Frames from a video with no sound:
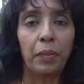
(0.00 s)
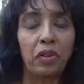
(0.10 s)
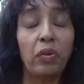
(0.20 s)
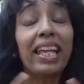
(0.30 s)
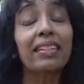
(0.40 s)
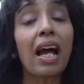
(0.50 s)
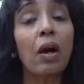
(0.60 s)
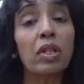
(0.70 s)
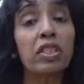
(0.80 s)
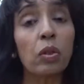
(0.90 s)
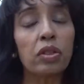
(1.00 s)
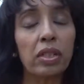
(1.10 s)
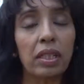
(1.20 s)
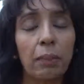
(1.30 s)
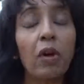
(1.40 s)
create our
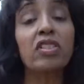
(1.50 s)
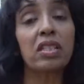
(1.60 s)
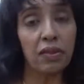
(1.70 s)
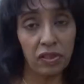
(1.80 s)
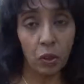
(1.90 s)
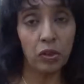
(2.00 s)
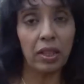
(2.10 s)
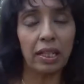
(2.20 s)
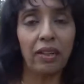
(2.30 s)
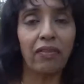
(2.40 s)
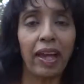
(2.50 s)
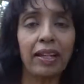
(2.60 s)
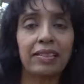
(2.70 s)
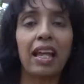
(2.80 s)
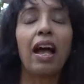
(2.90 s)
positive social
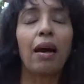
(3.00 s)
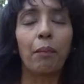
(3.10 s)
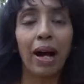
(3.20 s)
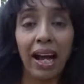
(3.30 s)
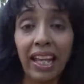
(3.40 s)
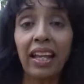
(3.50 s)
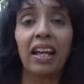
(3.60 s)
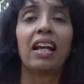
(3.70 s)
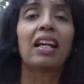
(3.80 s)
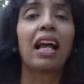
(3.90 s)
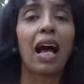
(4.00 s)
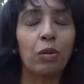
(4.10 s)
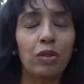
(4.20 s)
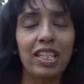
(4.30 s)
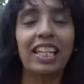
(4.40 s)
effects by
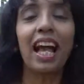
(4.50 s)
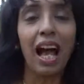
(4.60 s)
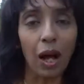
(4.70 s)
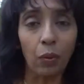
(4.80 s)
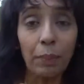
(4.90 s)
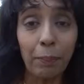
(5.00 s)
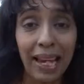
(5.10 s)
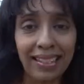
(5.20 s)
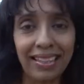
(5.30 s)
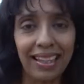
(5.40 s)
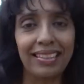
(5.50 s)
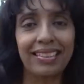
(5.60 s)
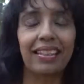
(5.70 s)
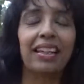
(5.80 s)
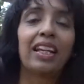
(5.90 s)
counting our
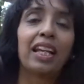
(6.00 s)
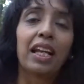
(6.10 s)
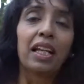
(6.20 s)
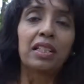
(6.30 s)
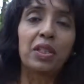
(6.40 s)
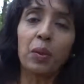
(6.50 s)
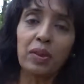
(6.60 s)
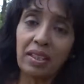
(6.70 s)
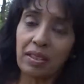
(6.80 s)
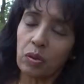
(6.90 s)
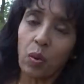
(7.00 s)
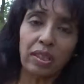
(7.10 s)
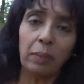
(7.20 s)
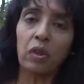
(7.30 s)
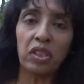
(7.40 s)
blessings. So this is
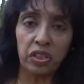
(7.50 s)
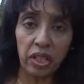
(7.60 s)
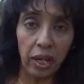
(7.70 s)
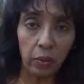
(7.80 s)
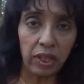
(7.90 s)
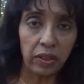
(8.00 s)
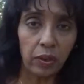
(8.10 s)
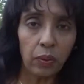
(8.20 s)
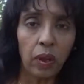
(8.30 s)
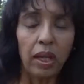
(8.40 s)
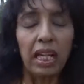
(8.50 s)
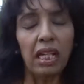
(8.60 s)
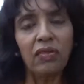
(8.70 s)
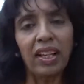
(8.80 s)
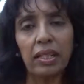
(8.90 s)
what I'm going to share with you.
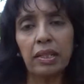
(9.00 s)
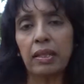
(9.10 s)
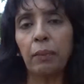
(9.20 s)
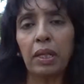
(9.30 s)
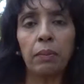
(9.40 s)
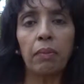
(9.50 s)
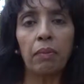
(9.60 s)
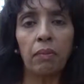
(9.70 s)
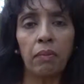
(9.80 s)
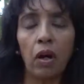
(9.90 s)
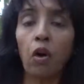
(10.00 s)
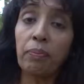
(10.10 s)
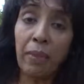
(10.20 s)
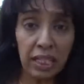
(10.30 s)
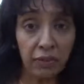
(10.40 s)
In fact, it is a bit
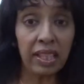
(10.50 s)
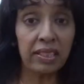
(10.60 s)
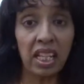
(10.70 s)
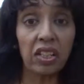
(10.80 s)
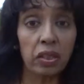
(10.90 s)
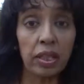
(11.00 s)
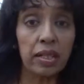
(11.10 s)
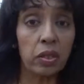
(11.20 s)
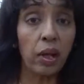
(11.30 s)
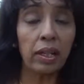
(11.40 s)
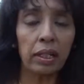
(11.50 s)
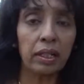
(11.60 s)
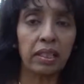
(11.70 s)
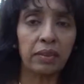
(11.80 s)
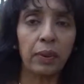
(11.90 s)
of manifestation as well in
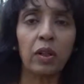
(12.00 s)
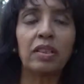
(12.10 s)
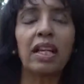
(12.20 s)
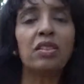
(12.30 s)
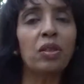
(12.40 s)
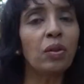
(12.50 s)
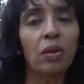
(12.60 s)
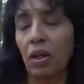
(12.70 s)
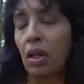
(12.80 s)
it, because as you